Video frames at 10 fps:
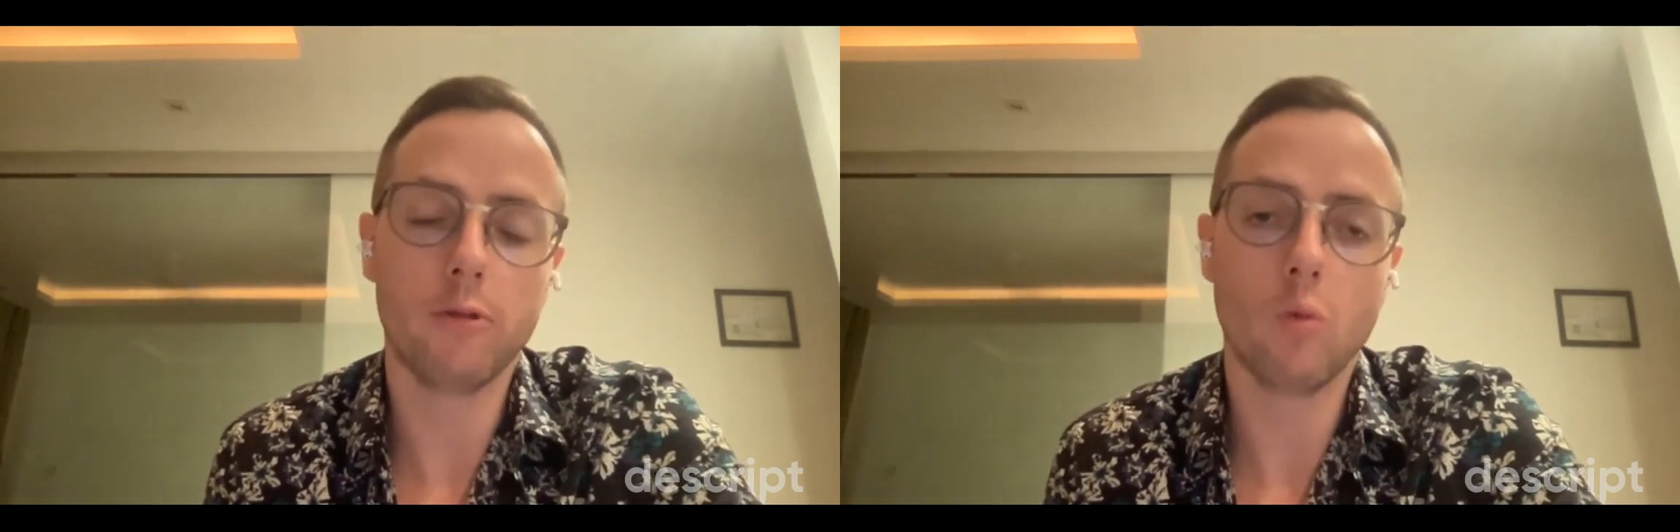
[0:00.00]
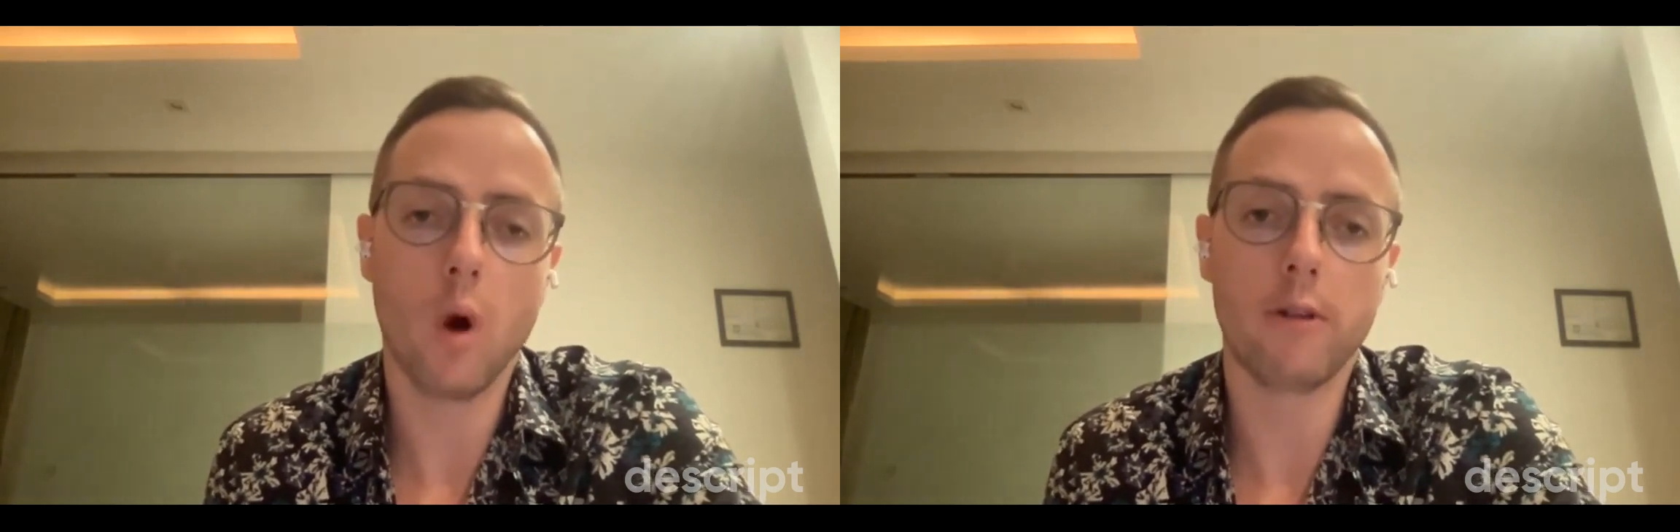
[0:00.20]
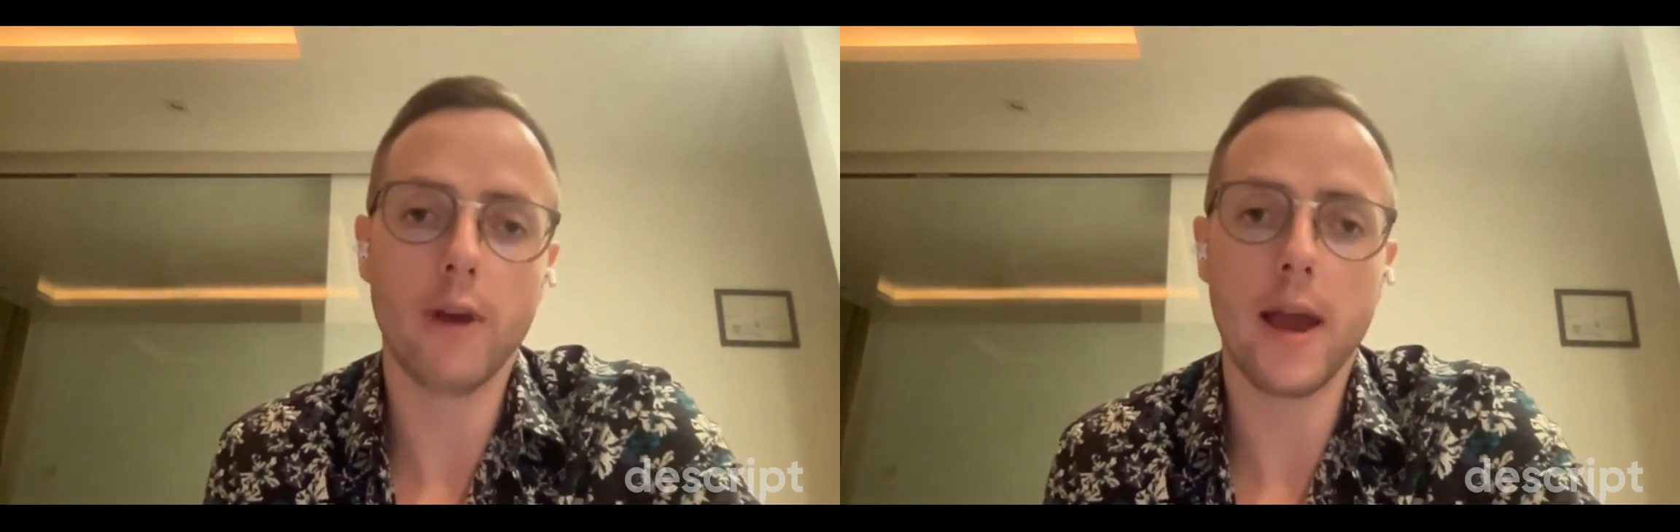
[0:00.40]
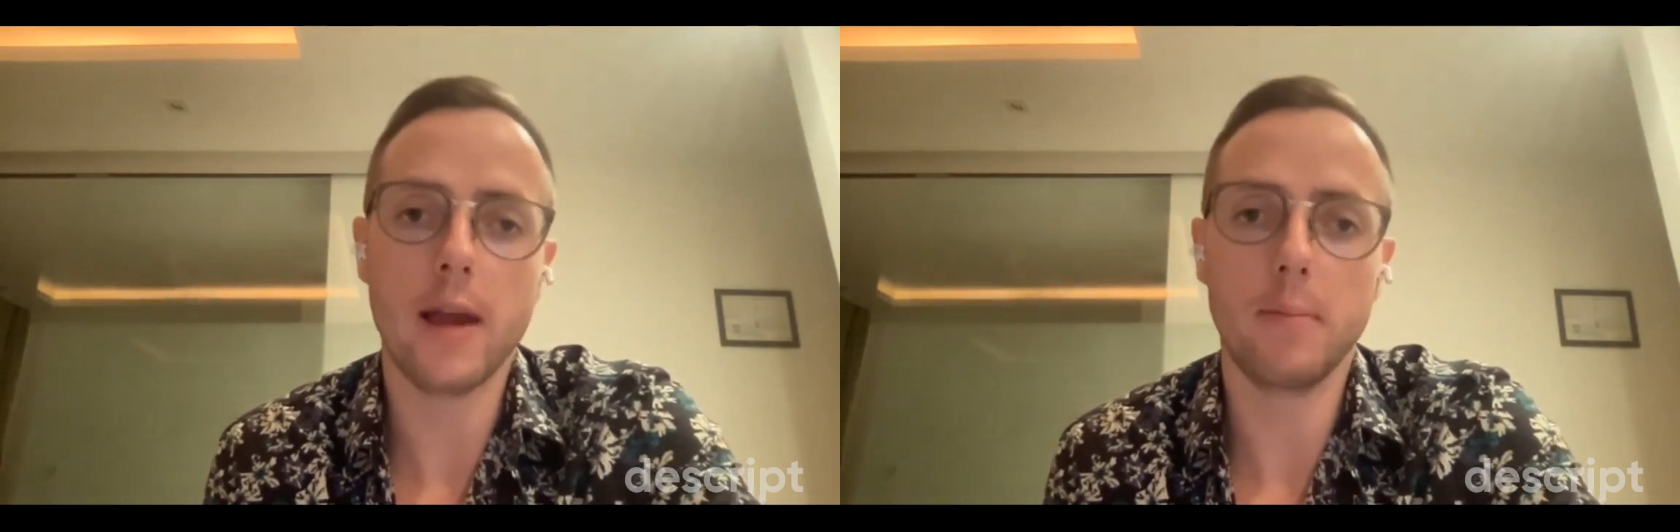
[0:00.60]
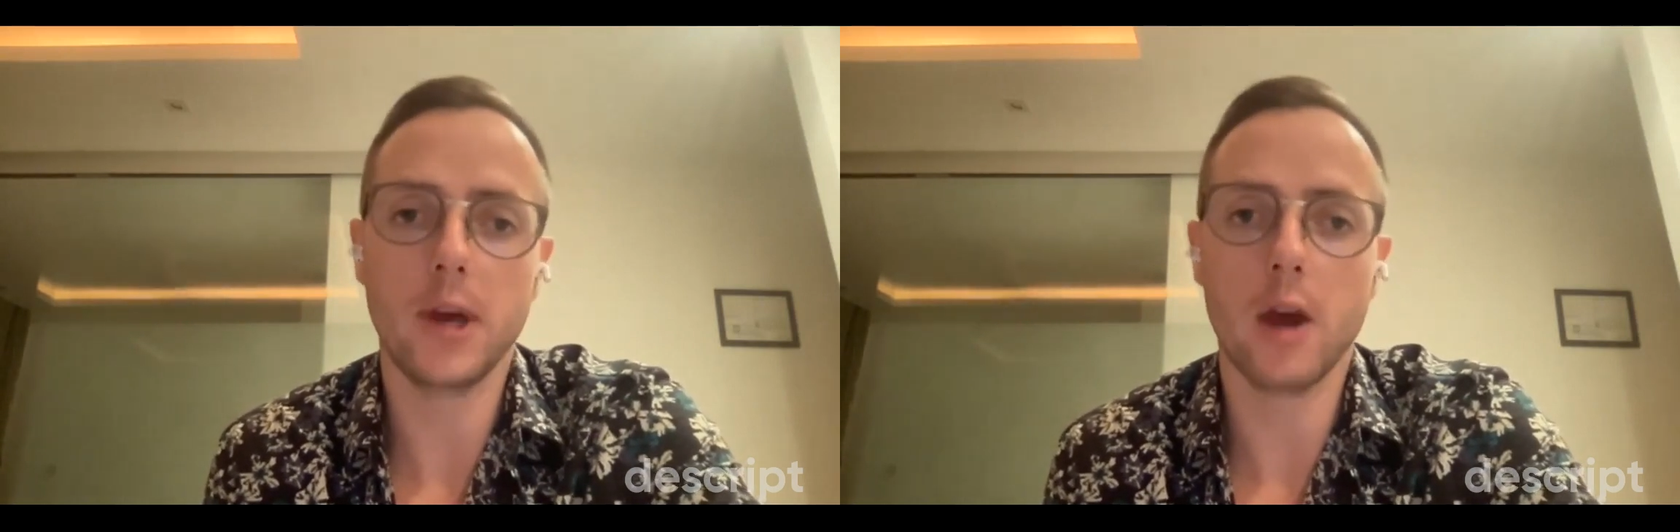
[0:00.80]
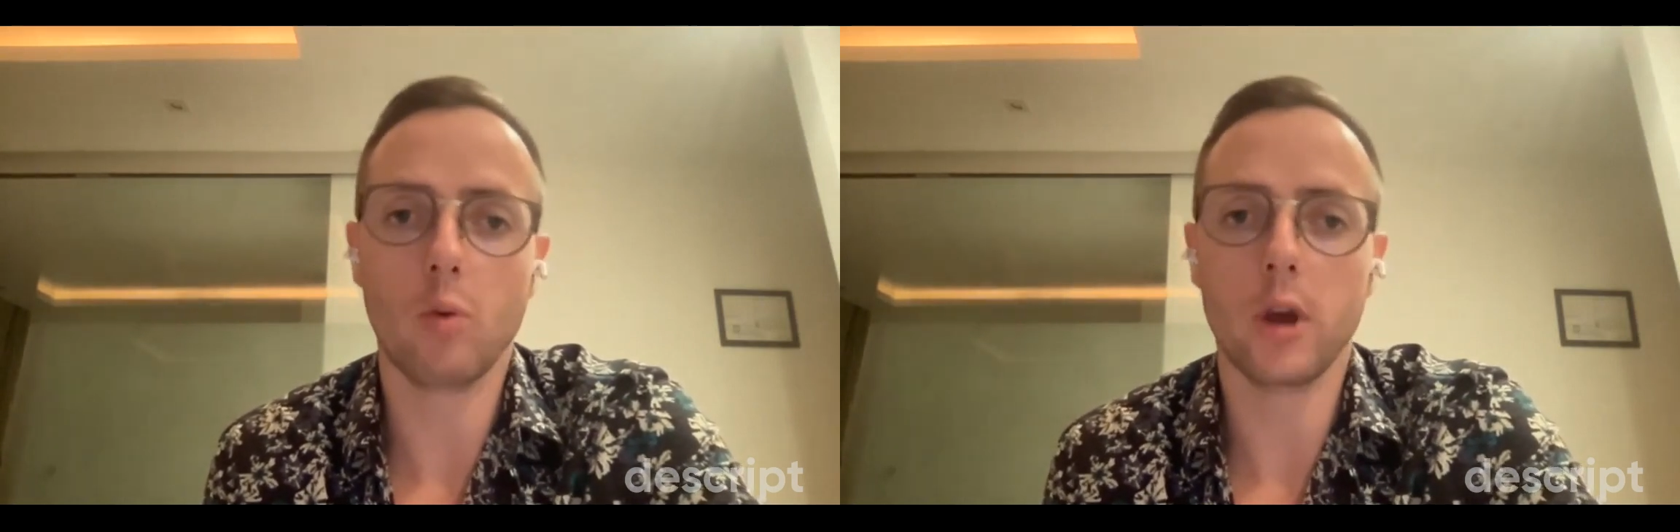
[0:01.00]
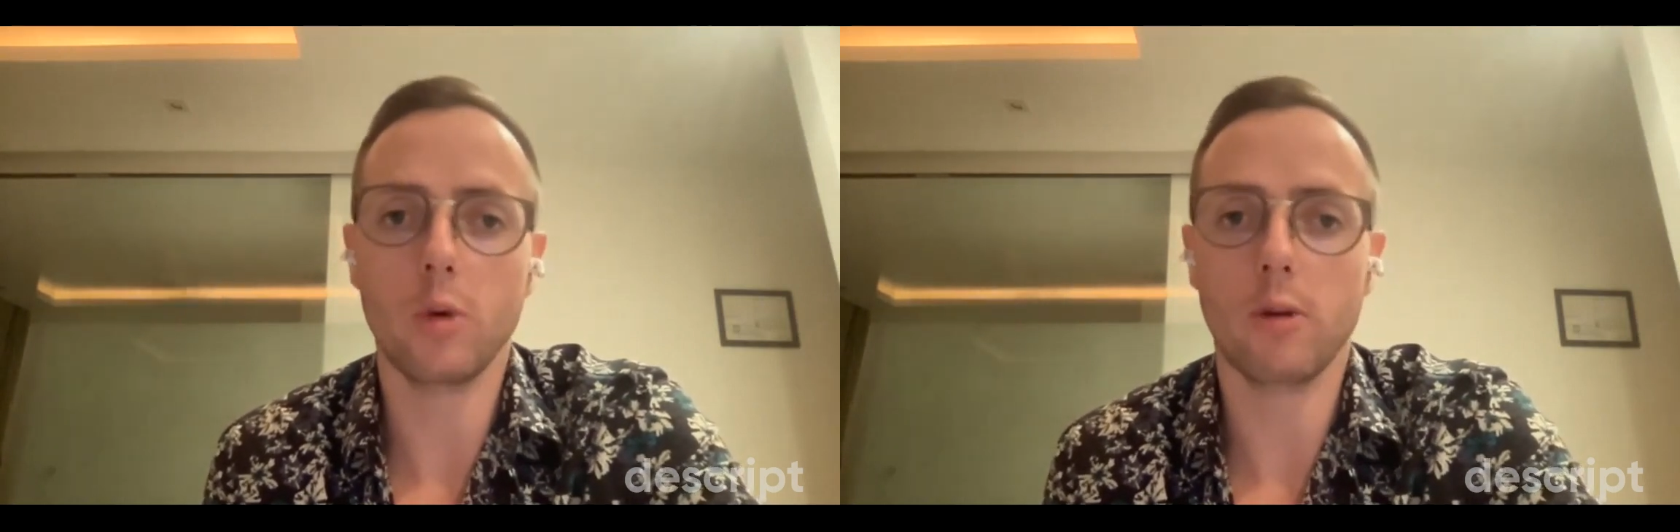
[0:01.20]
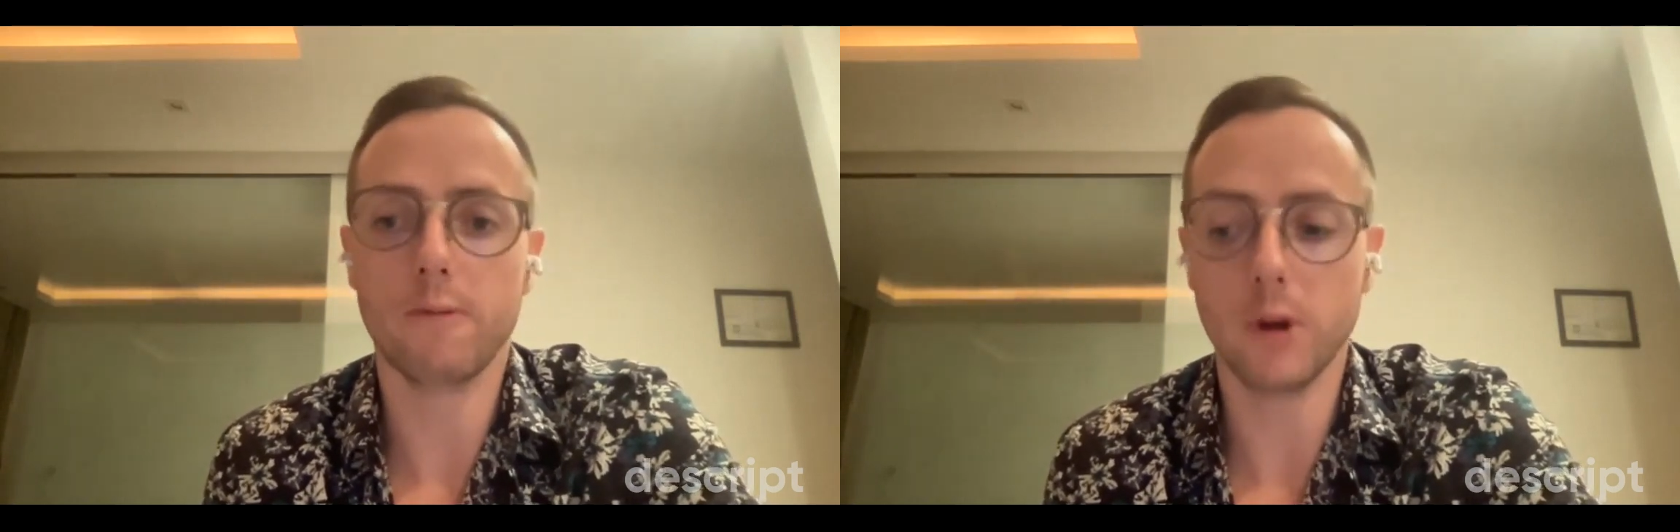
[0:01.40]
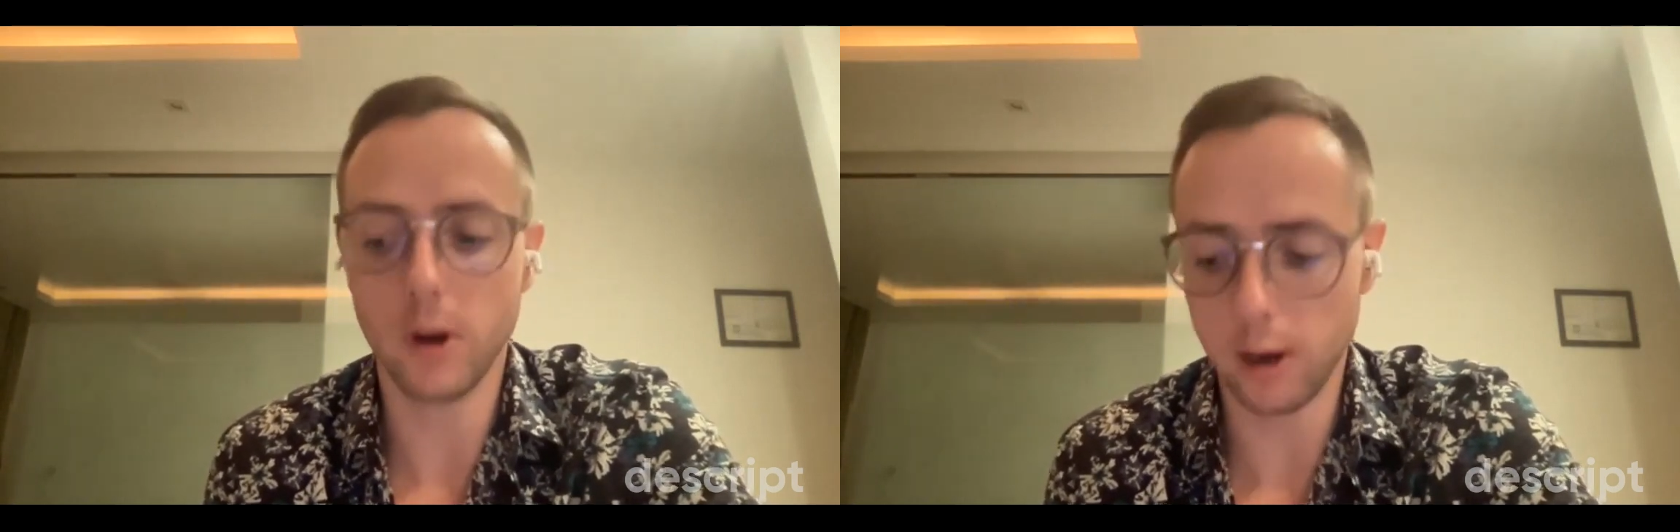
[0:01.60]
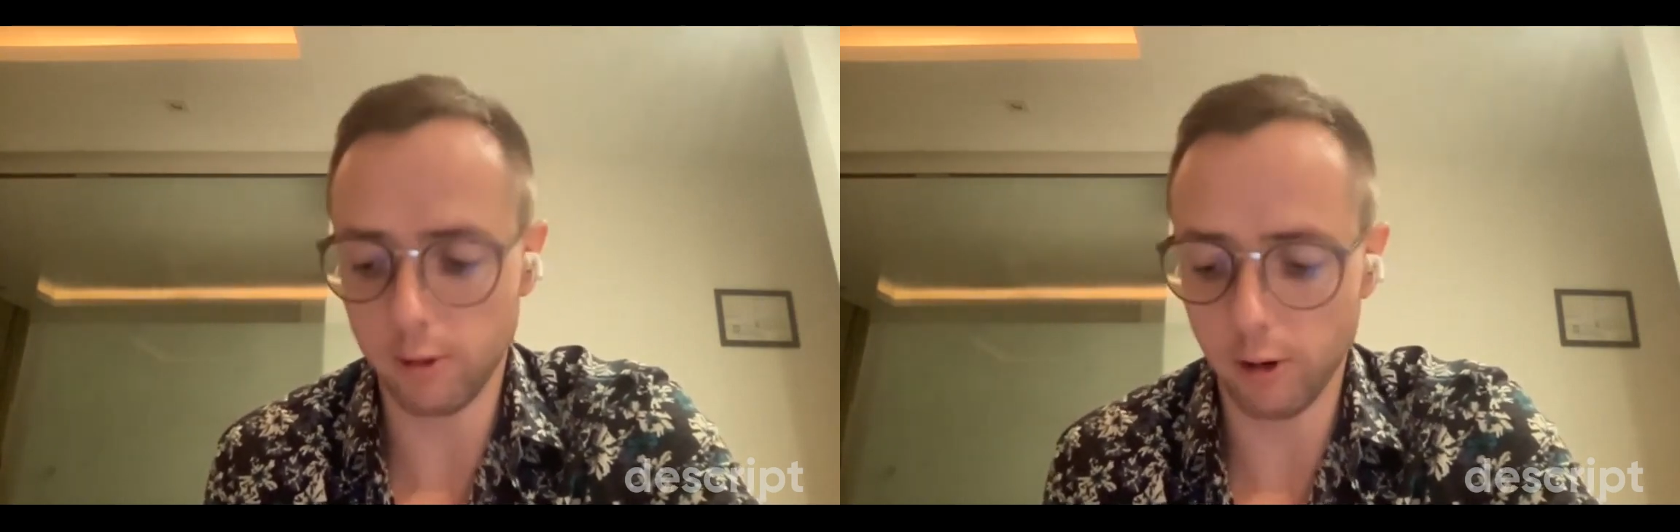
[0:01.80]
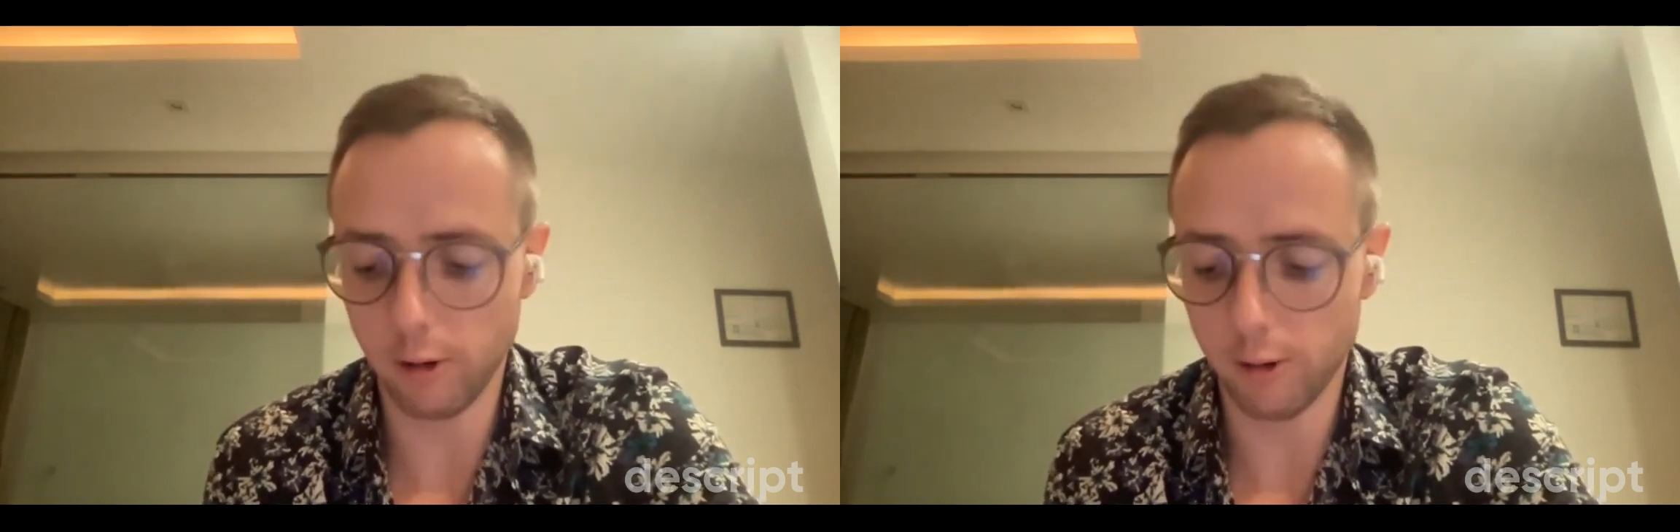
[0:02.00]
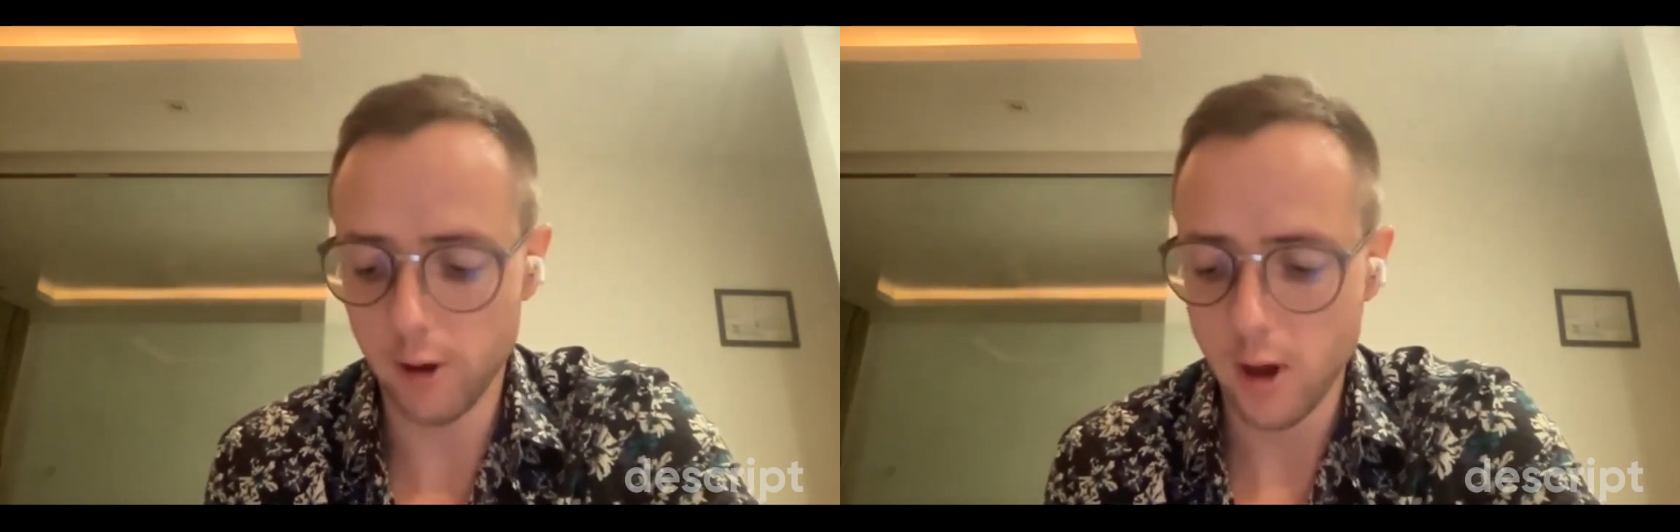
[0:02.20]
once I had begun working with freelancers,